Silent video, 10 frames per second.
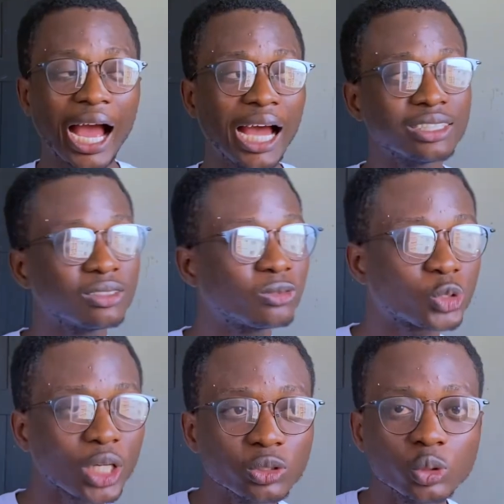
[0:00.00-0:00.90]
And
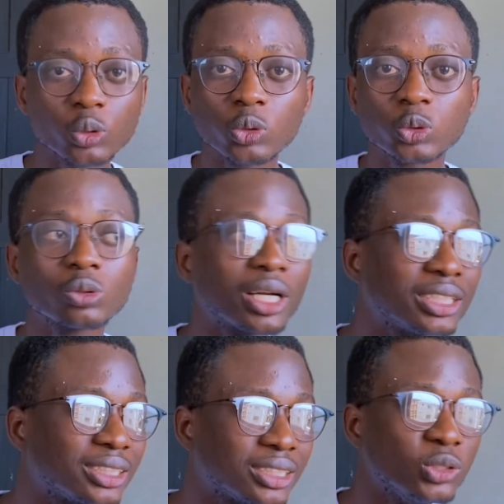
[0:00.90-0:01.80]
trying to also
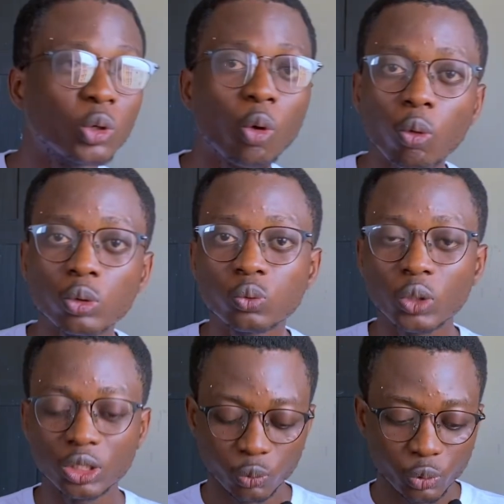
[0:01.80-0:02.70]
write it in your own
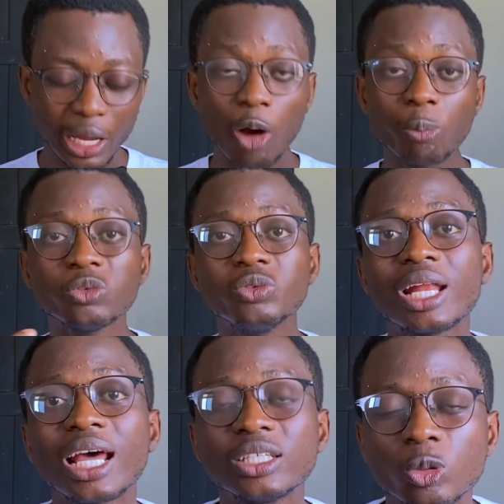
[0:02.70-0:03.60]
word will help you
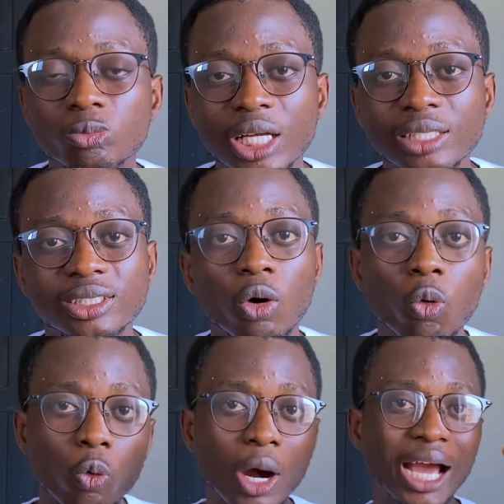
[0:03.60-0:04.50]
realize sometimes that,
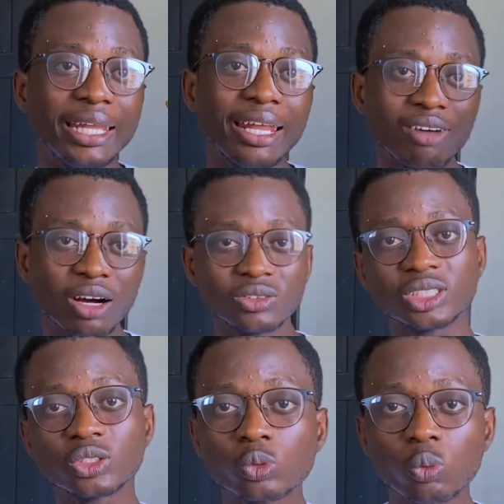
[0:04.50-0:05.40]
oh, I never
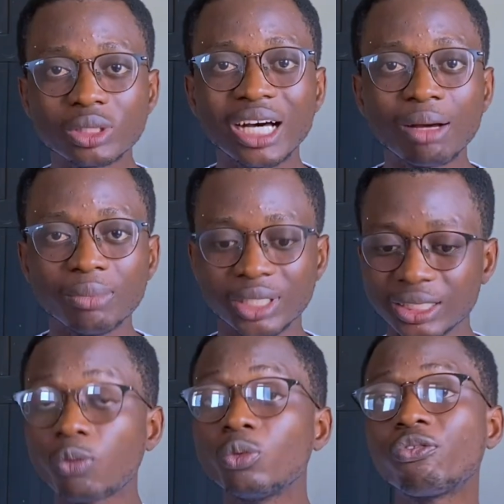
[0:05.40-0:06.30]
understood what that meant,
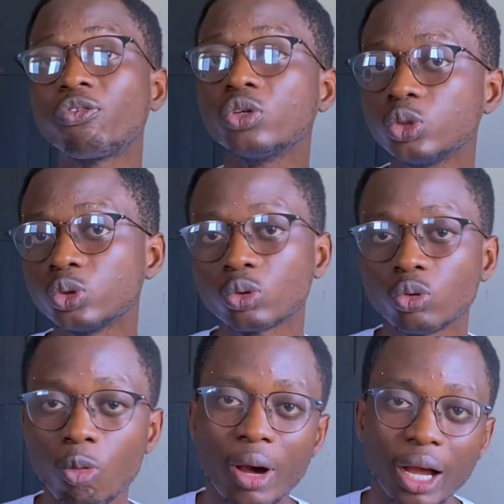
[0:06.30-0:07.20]
and will force you to
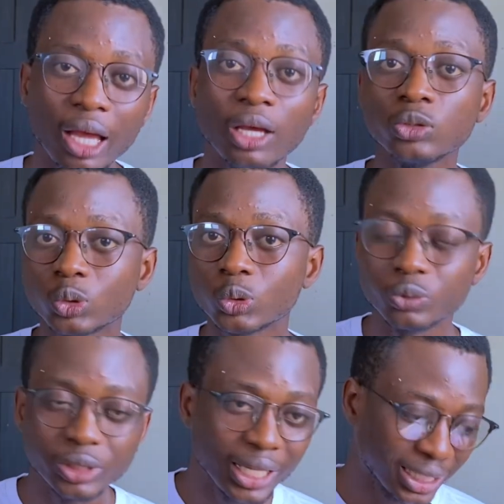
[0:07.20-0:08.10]
go back to
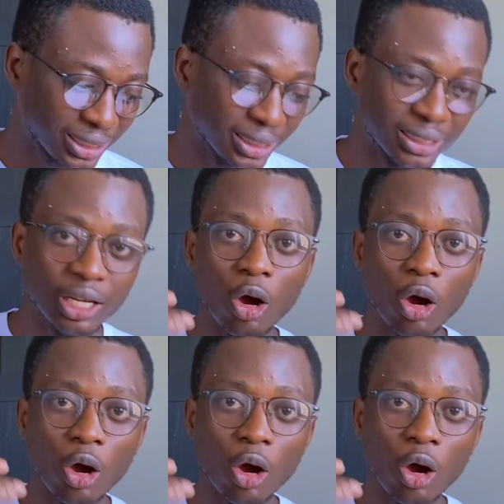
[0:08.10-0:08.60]
read that thing.